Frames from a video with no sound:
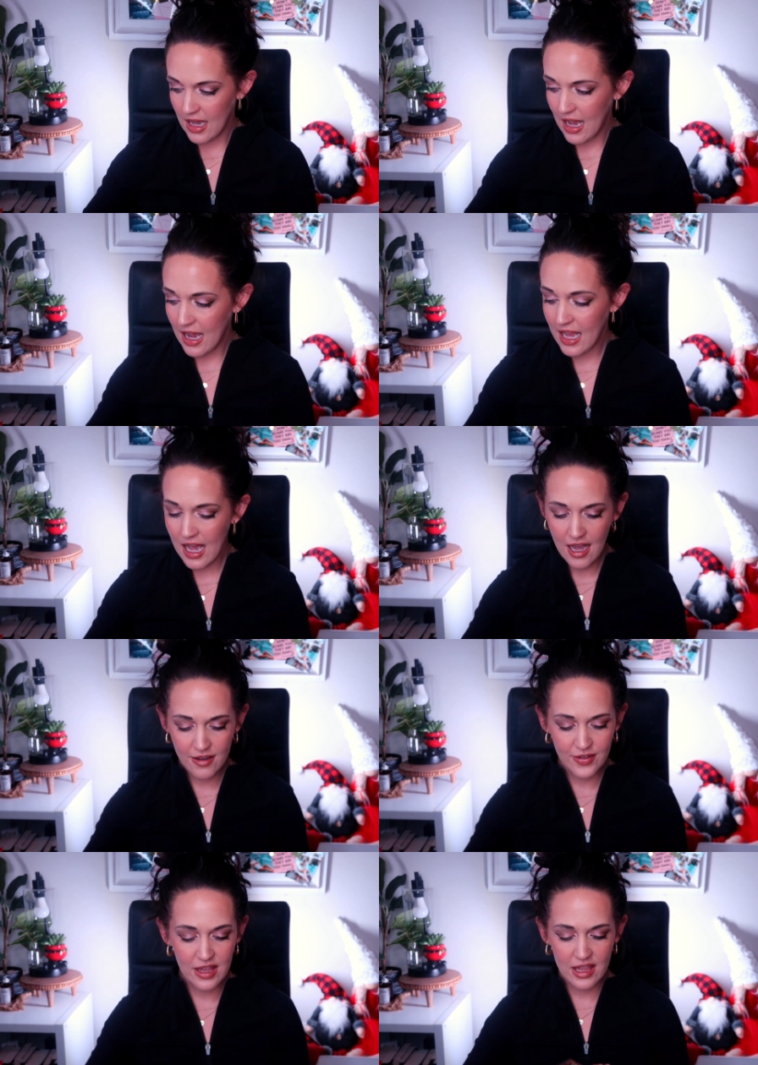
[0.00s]
I
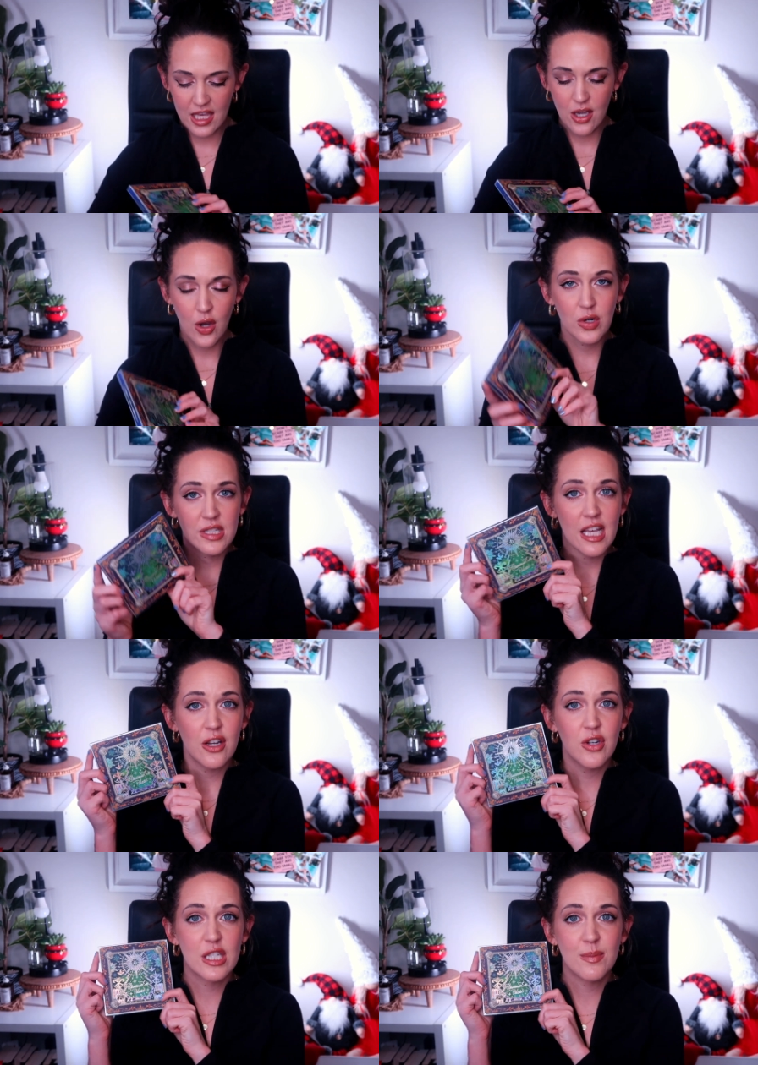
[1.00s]
have the Oden's
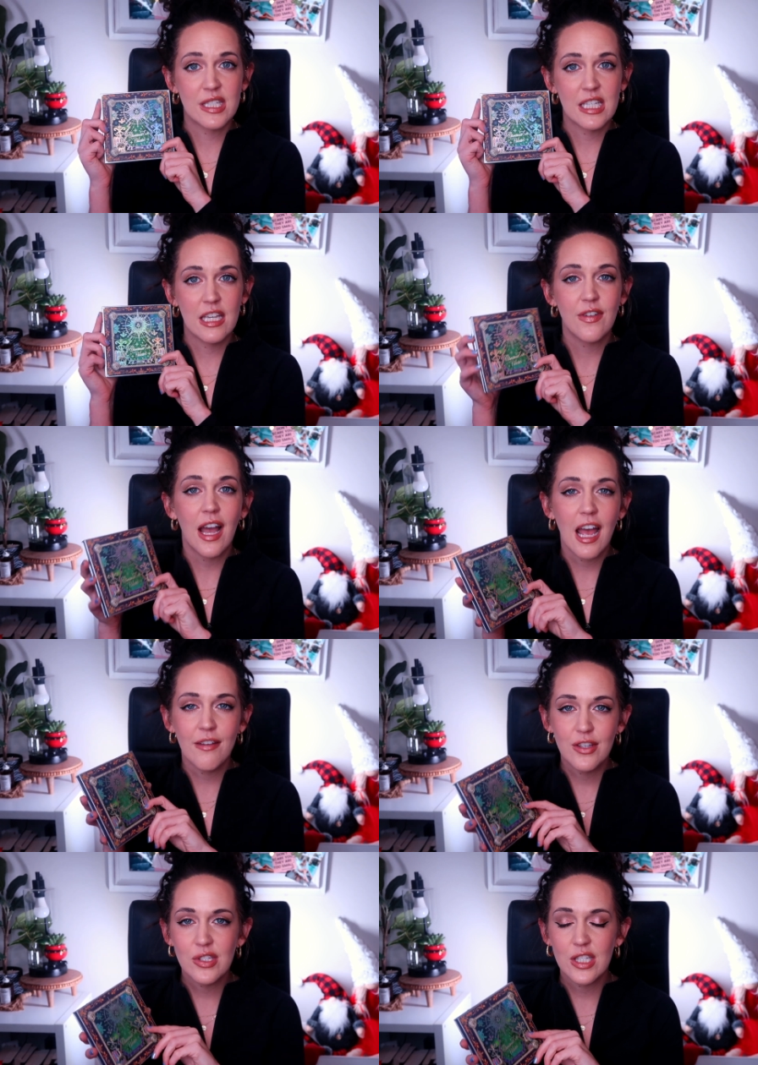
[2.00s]
Eye Christmas Eve. I
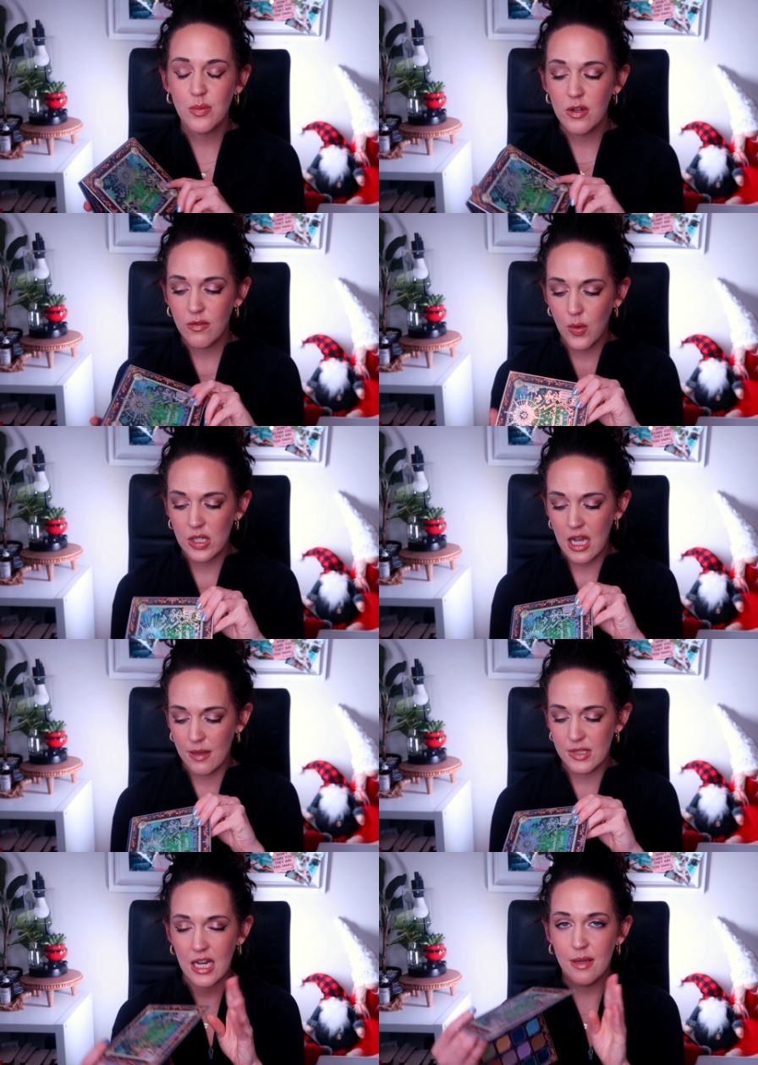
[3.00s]
have used this one four
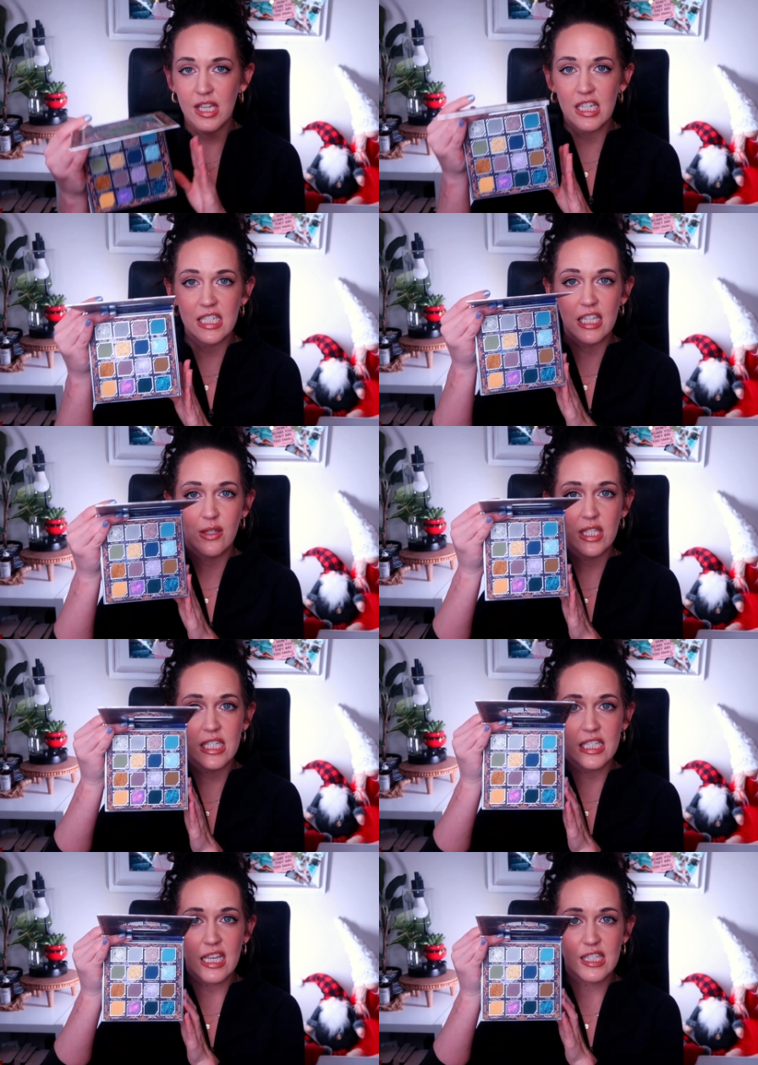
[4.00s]
times and I'm continuing
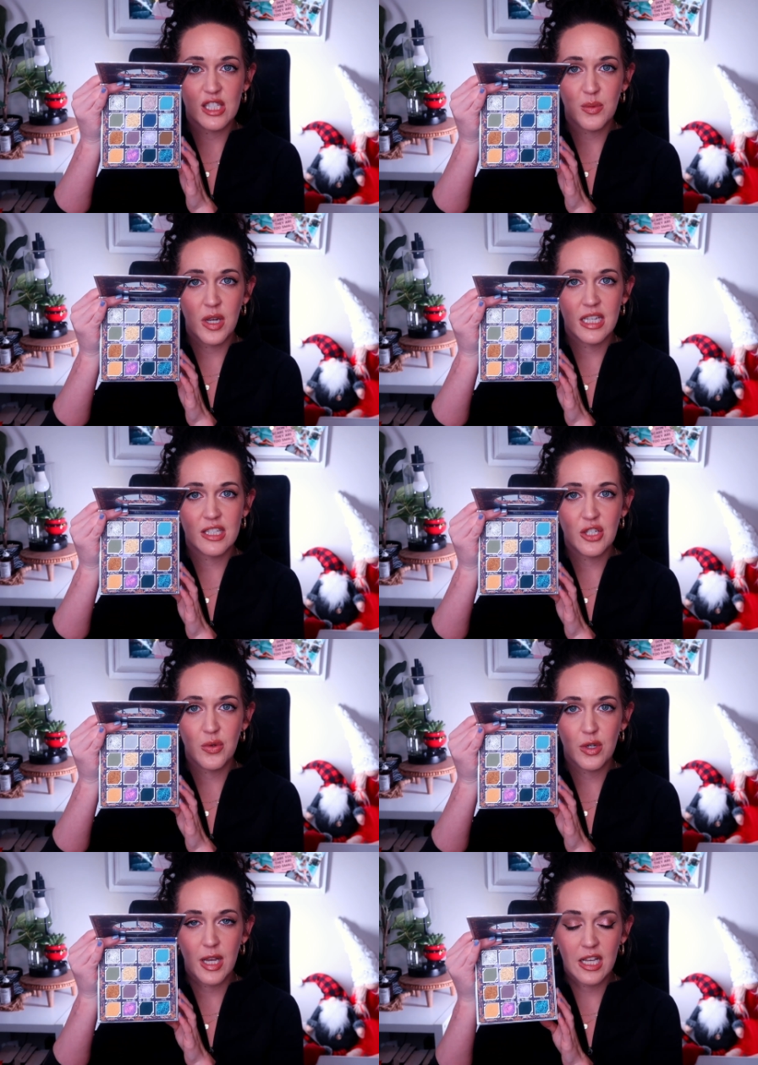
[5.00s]
to test this one. It's
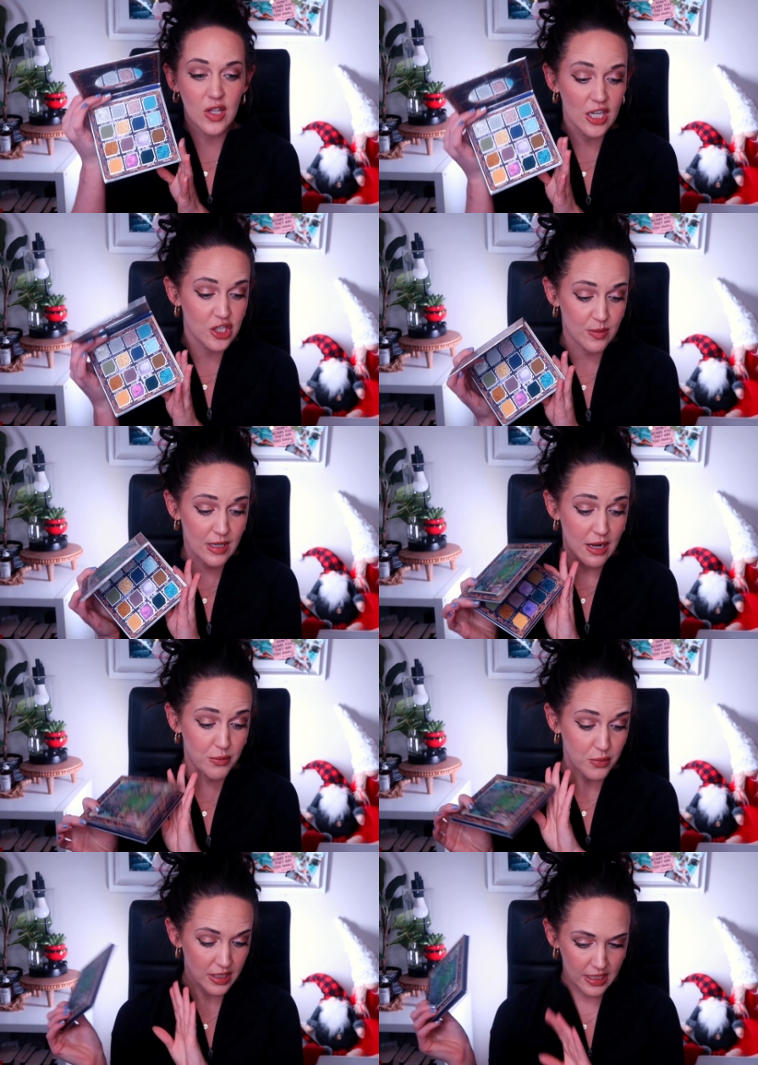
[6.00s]
newer to my collection, but I
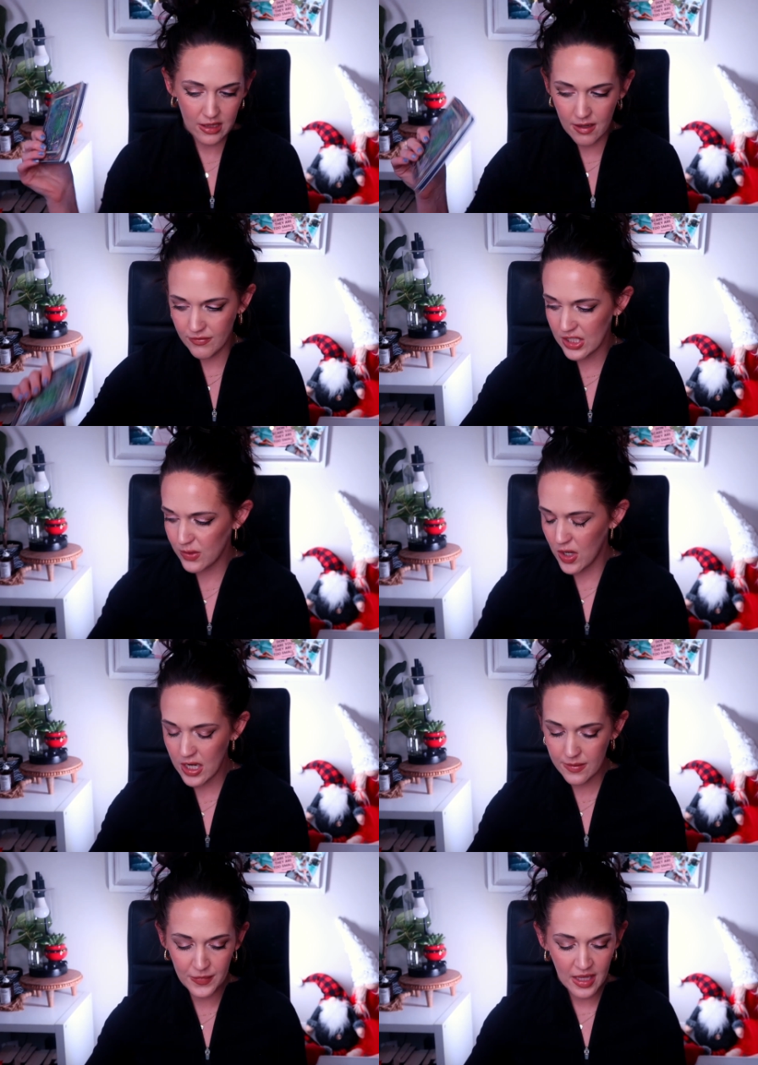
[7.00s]
really love this
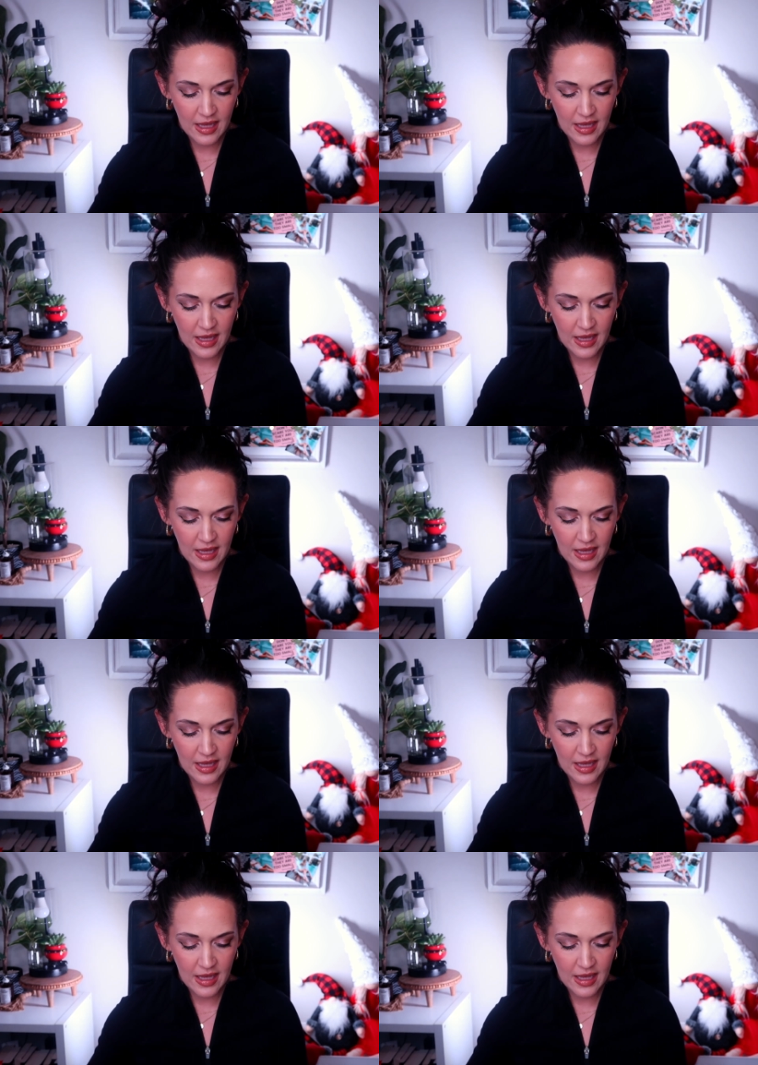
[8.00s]
one.